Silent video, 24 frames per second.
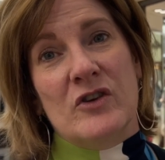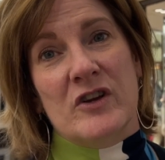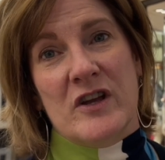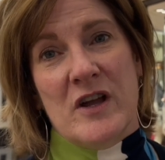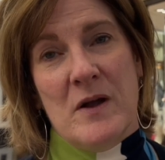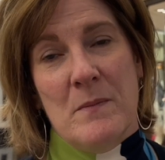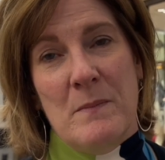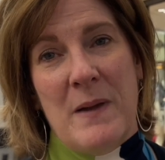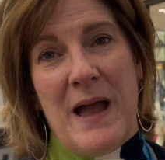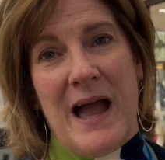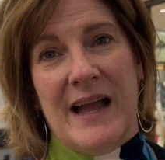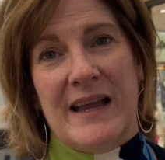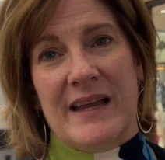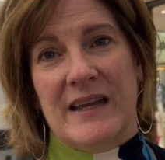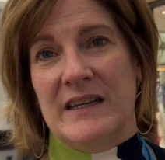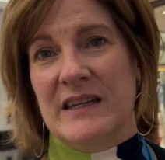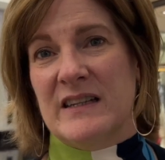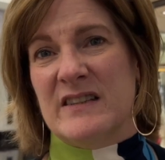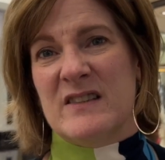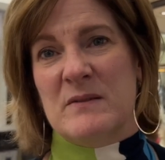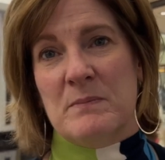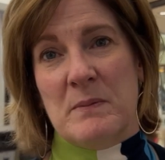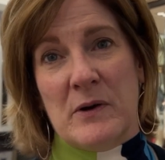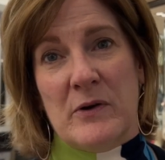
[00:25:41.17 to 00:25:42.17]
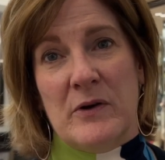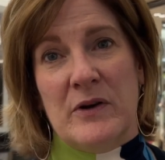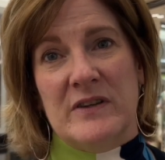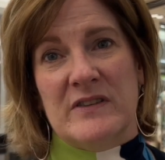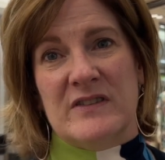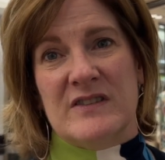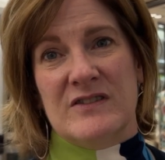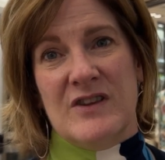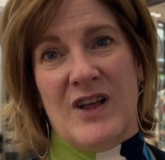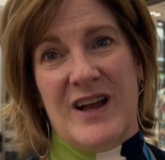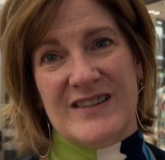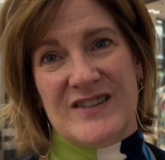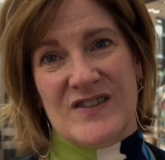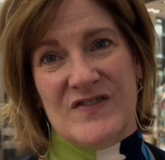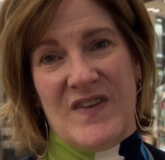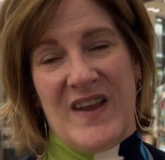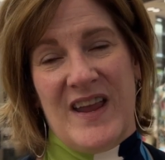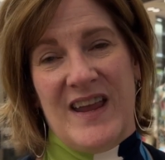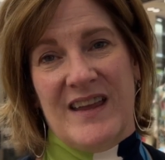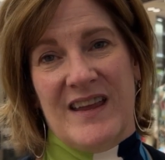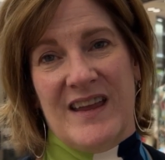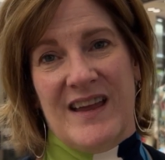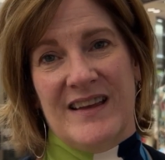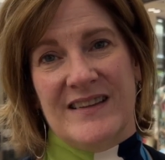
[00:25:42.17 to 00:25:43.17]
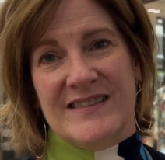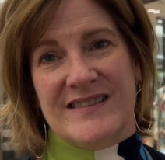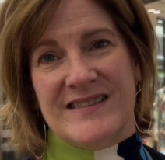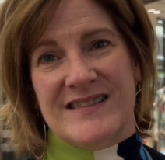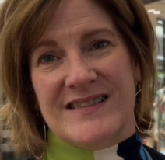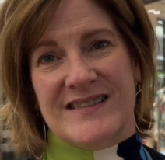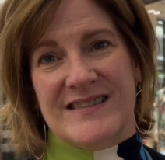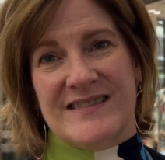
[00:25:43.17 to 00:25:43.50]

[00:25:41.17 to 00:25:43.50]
to come back and experience Las Vegas.